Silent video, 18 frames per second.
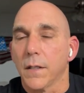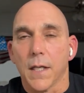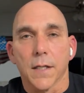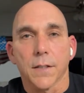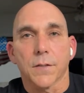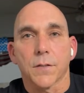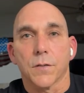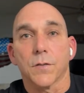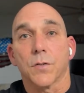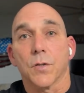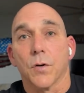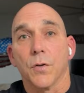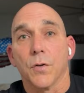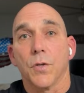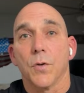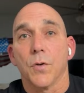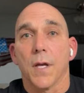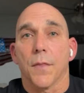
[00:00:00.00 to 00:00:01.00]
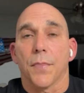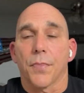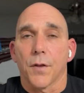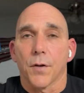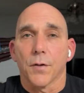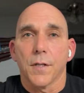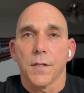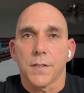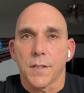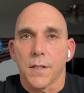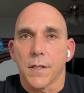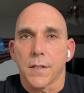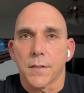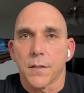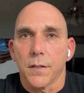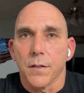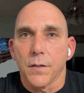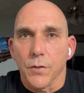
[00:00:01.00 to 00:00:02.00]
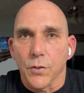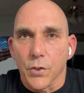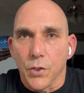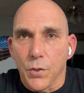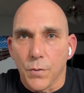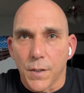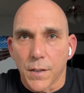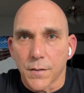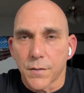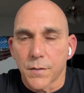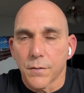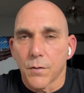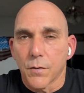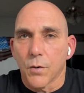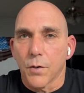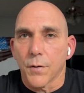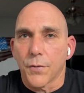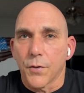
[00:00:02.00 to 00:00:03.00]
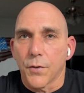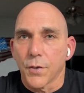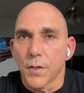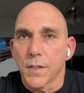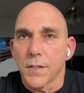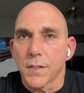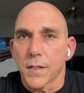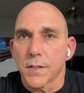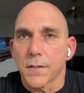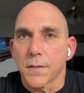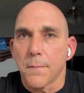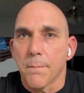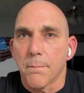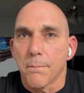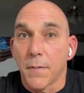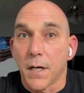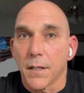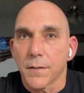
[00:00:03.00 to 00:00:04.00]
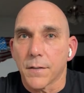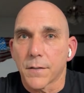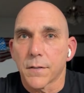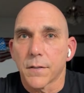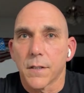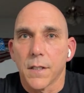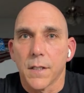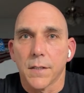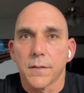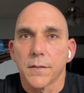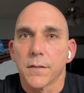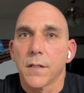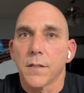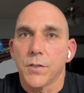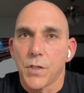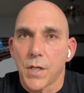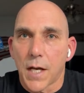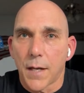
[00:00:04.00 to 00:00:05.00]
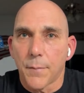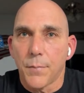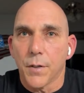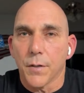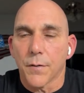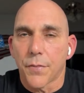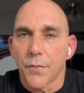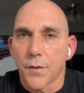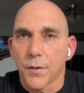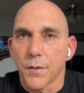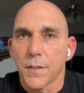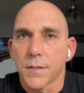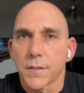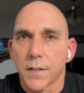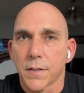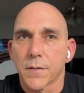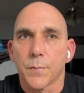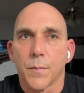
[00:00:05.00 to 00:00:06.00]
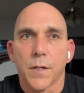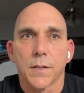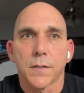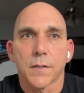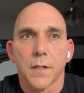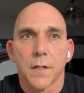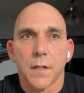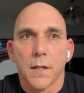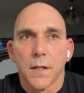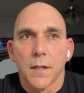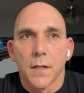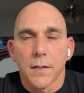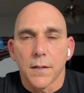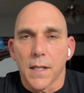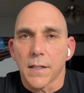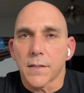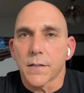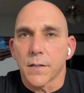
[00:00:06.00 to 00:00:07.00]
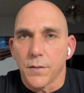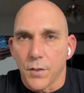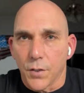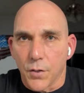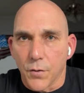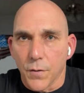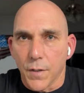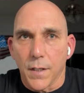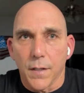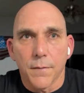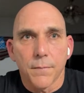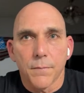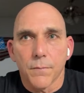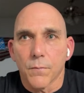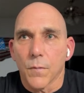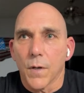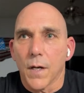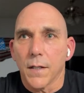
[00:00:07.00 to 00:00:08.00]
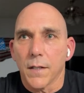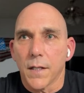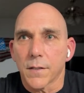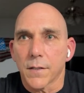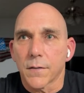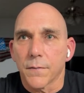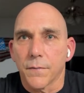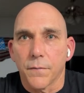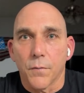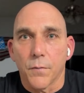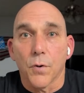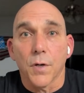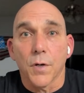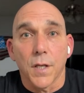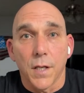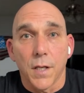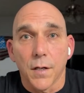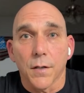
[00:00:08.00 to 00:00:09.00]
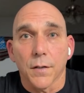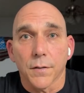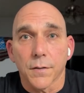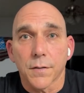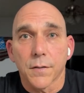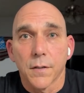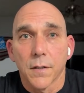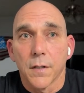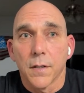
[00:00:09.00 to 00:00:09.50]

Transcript: Yes. So you get 36 units or 36 months is the GI Bill. 36 months, that's a degree, right? That's 4 years.